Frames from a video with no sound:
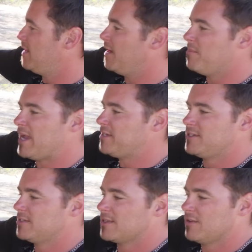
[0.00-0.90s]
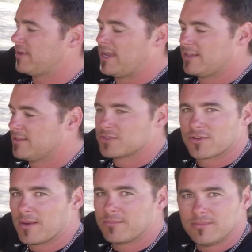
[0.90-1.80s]
Imagine yourself out in the
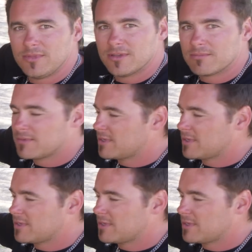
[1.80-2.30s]
scrub, you